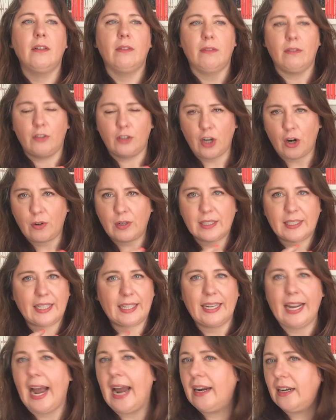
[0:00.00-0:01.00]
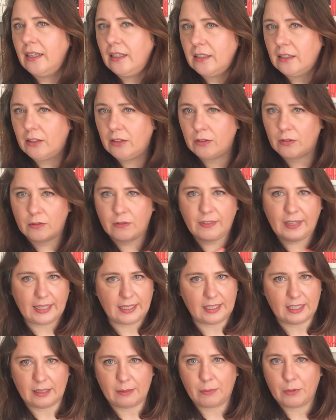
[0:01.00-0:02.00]
known as the canonical
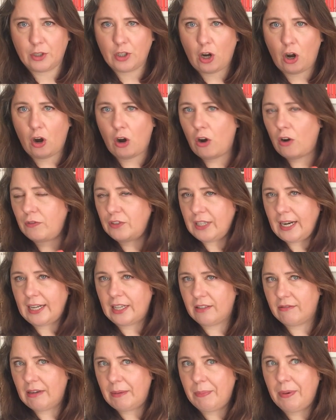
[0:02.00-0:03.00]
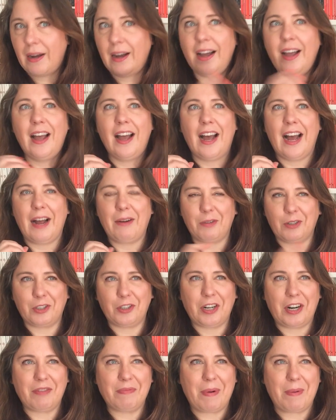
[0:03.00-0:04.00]
victims of Jack the Ripper. I'm going to
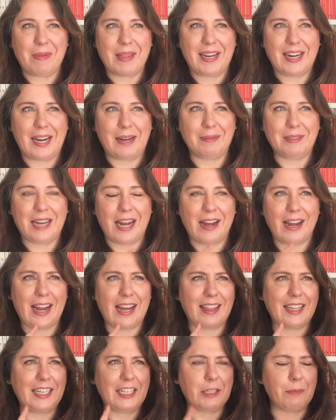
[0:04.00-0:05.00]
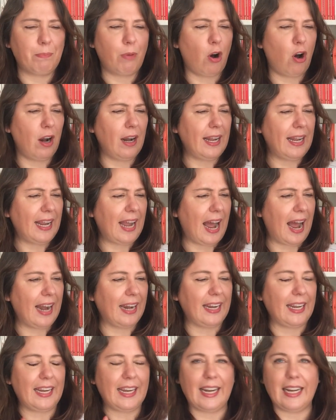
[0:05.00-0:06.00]
try and remember their names now. I think it's Polly,
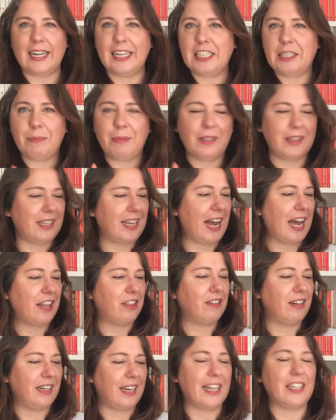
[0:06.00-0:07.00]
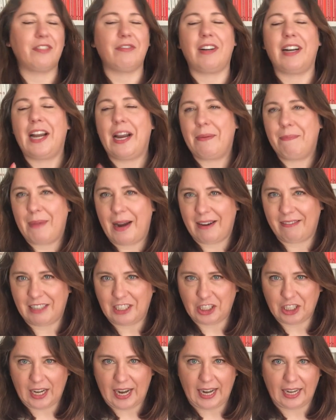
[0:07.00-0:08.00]
Annie, Elizabeth, Catherine, that's right, and Mary
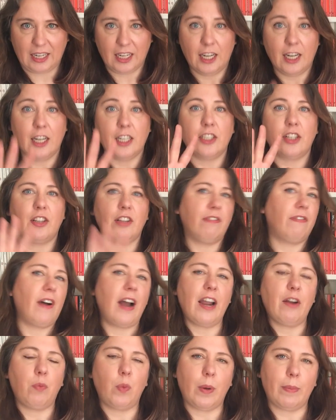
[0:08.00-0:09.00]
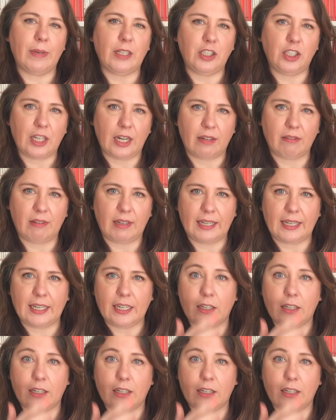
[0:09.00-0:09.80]
Jane. So the 5 women generally